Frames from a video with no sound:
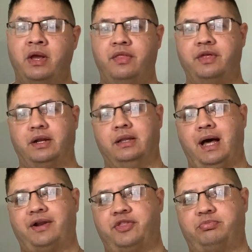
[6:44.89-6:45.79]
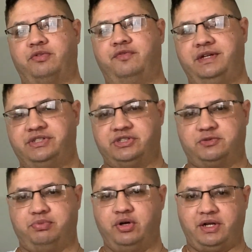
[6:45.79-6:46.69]
that a lot of the provisions
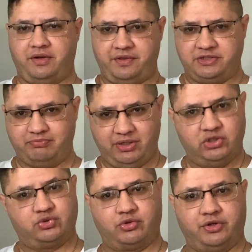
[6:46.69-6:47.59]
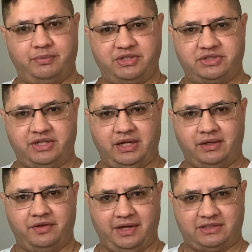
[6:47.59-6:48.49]
put into these bills we're going to be seeing
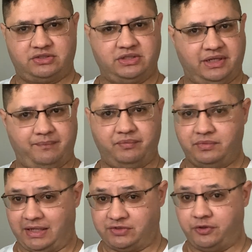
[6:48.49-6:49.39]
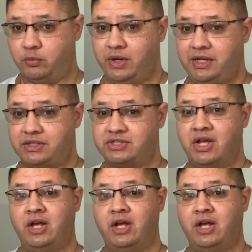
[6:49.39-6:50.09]
in the next few weeks